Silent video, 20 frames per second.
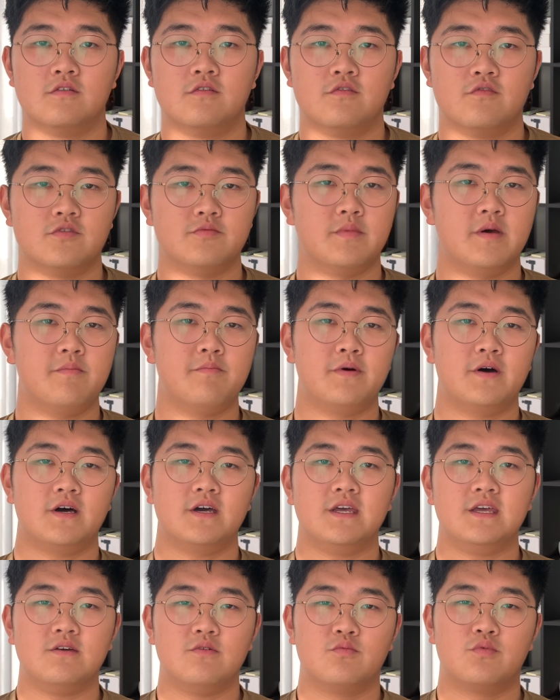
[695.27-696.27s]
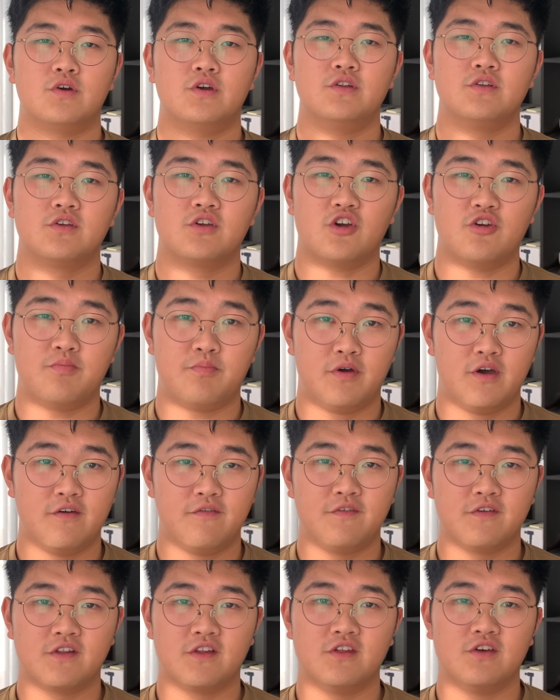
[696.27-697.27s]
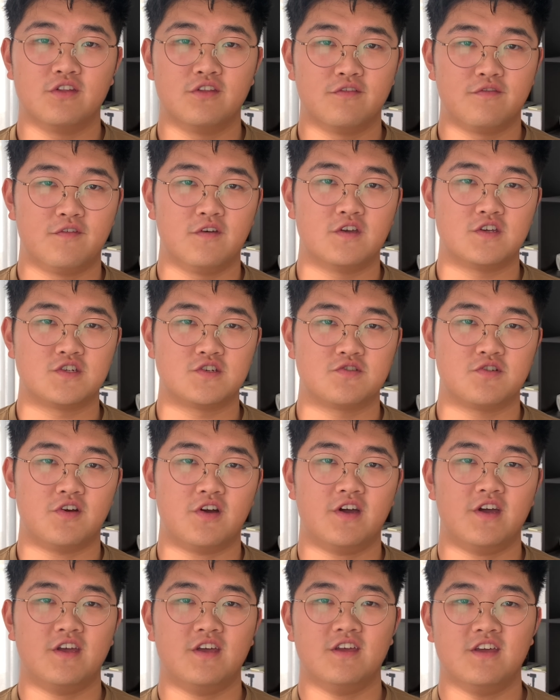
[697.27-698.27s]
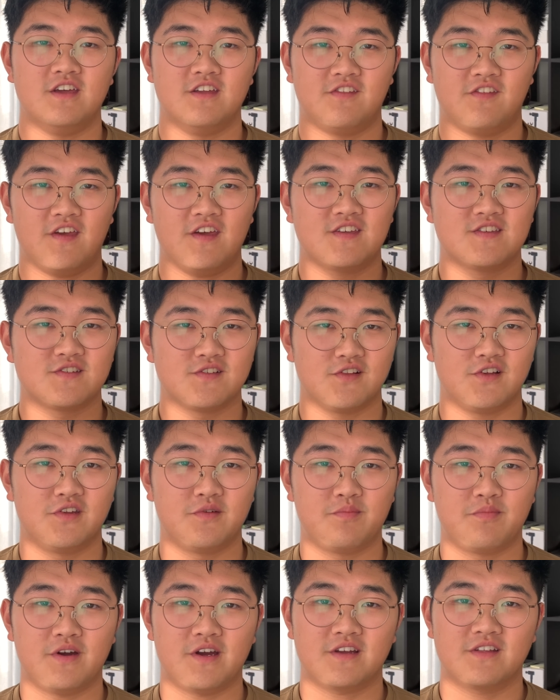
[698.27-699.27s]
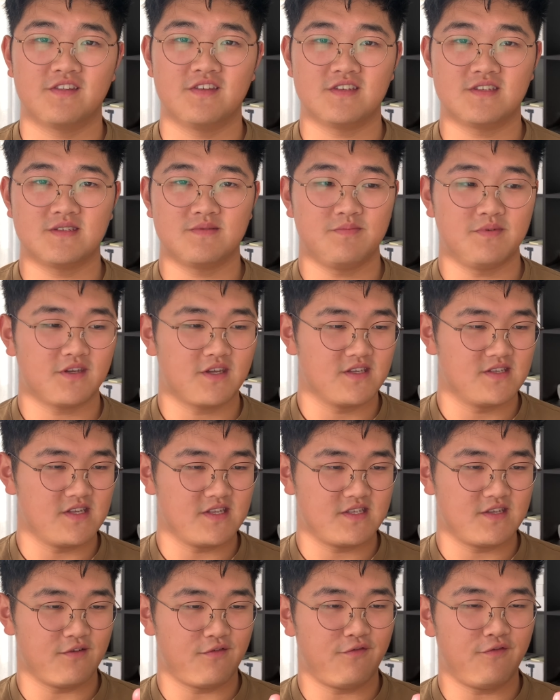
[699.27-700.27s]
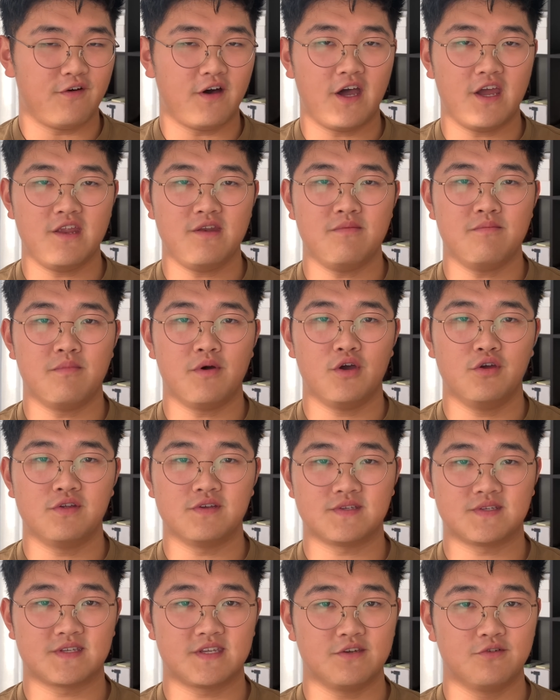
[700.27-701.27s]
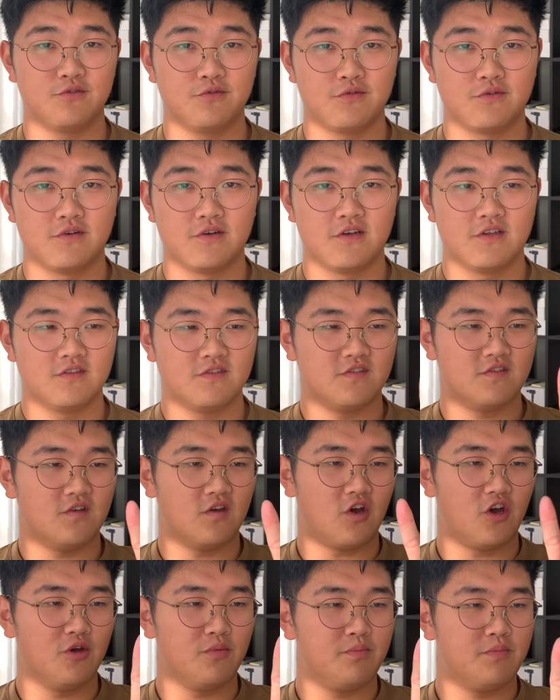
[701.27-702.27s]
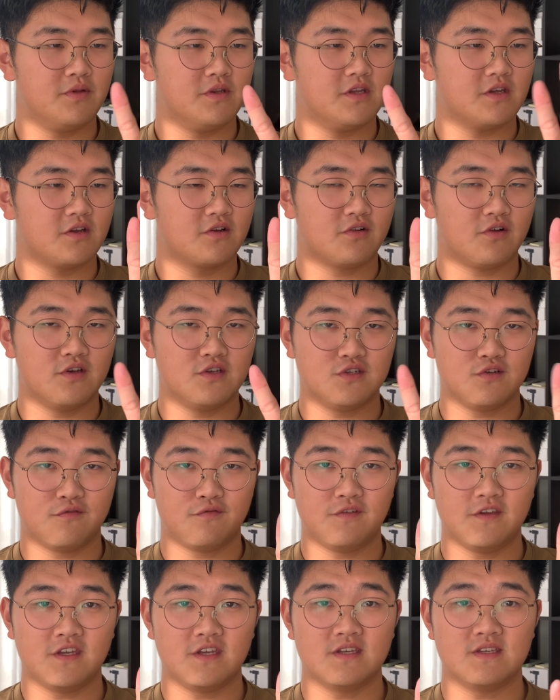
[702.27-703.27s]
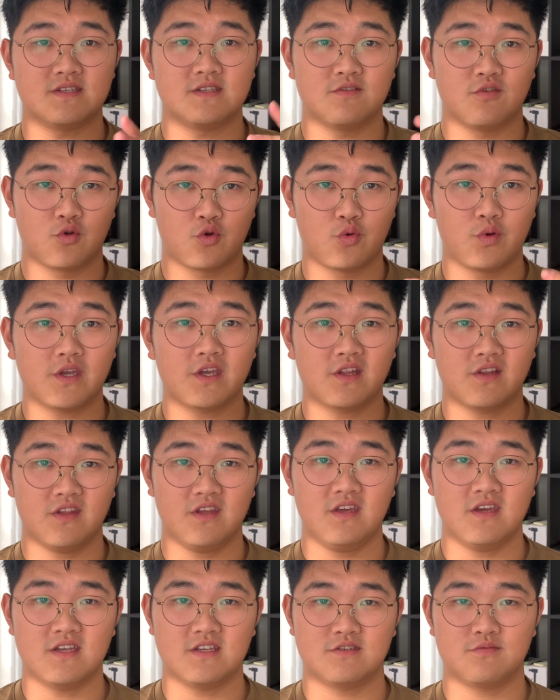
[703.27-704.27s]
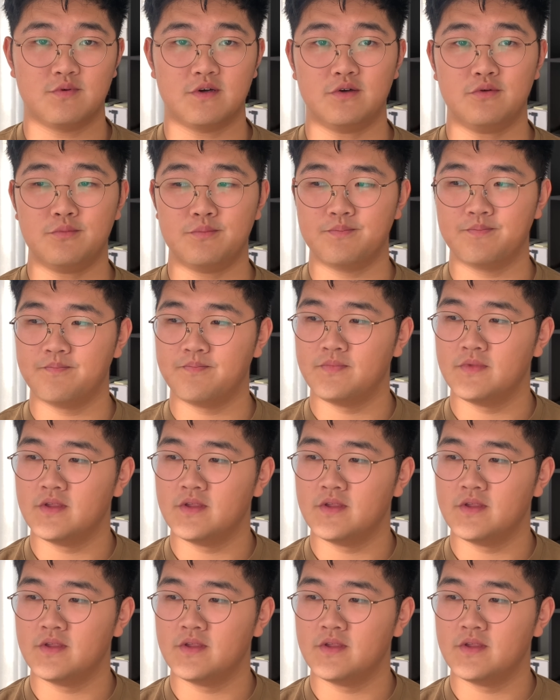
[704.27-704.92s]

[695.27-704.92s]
Remember, it won't go perfectly on the first try. It takes a lot of practice because it's a fine motor skill to open and close your fingers quickly as well.